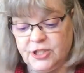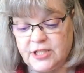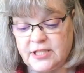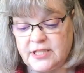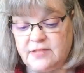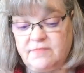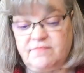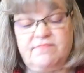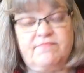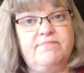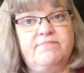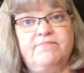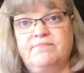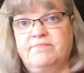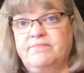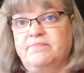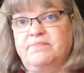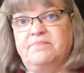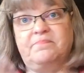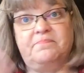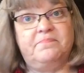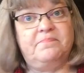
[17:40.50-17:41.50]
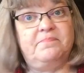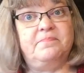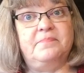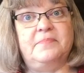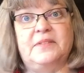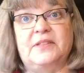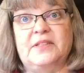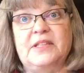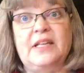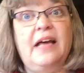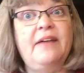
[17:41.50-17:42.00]
just
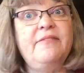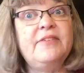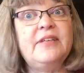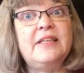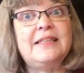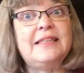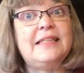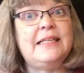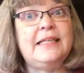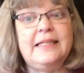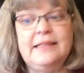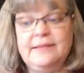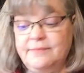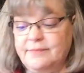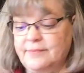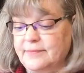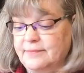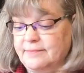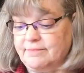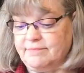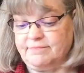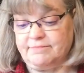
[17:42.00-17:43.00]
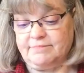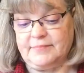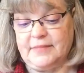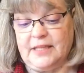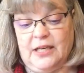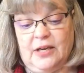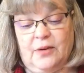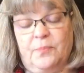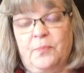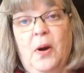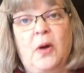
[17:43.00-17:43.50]
lovingly, you
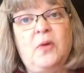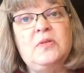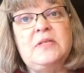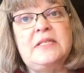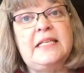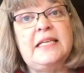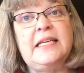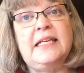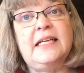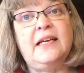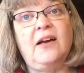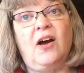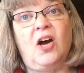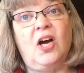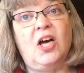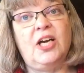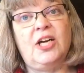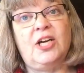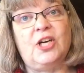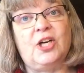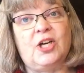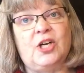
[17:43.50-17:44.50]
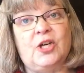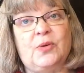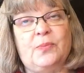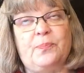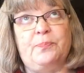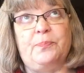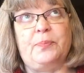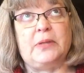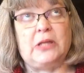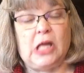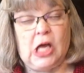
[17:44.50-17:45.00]
know, posted it on her
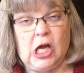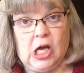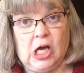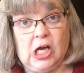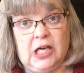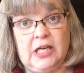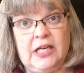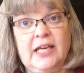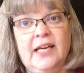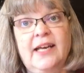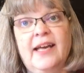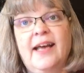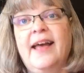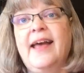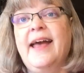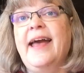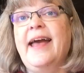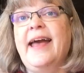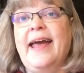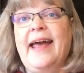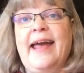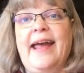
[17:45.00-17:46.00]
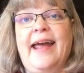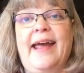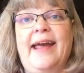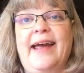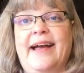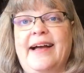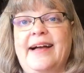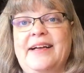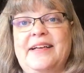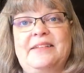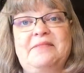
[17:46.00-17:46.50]
blog
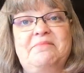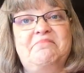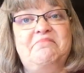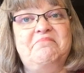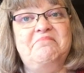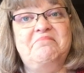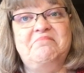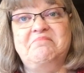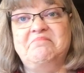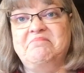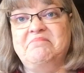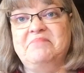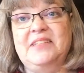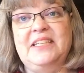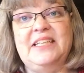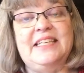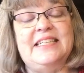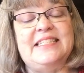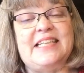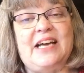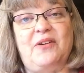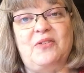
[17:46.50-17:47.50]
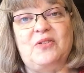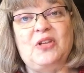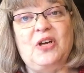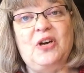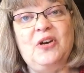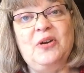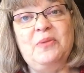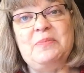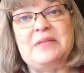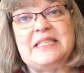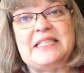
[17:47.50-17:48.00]
and you can download
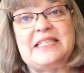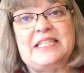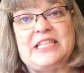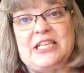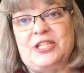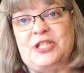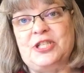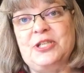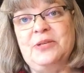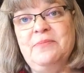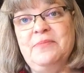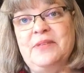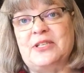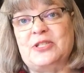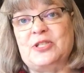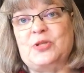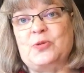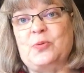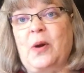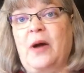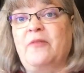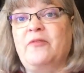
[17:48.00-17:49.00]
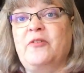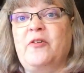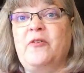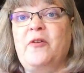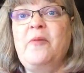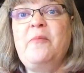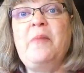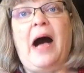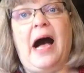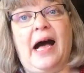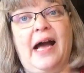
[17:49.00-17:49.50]
them and stitch them. There's 12 of
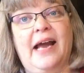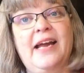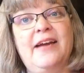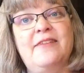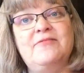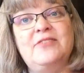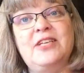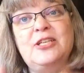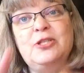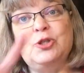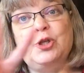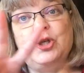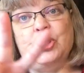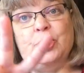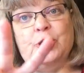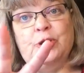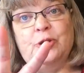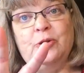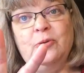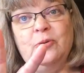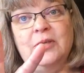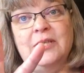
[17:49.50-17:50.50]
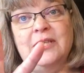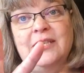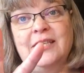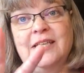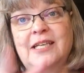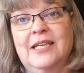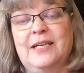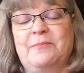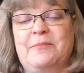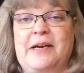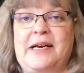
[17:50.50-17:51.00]
them. I have done two.
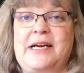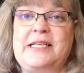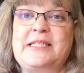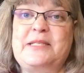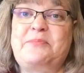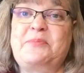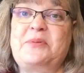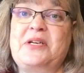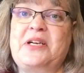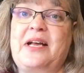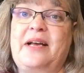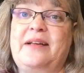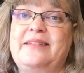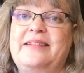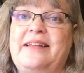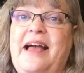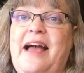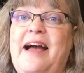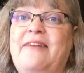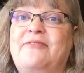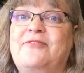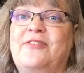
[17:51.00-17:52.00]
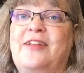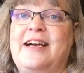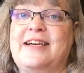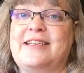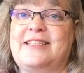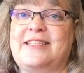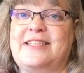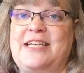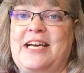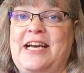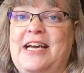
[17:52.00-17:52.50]
My husband and I laughed
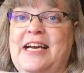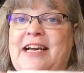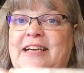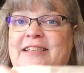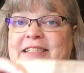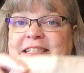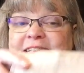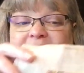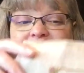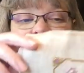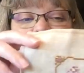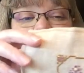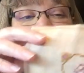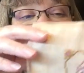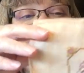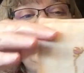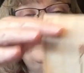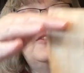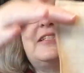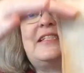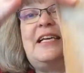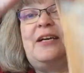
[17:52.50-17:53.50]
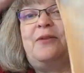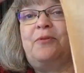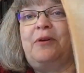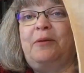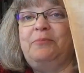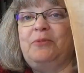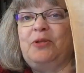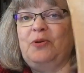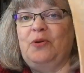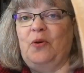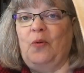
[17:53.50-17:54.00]
last night. I said, you know, it's like
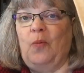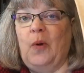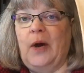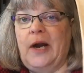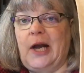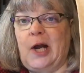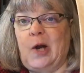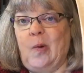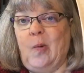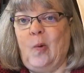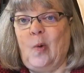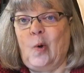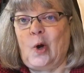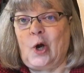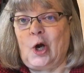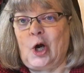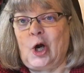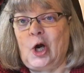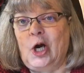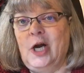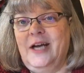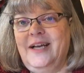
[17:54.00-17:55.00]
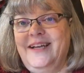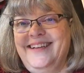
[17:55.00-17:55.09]
I'm doing one a quarter.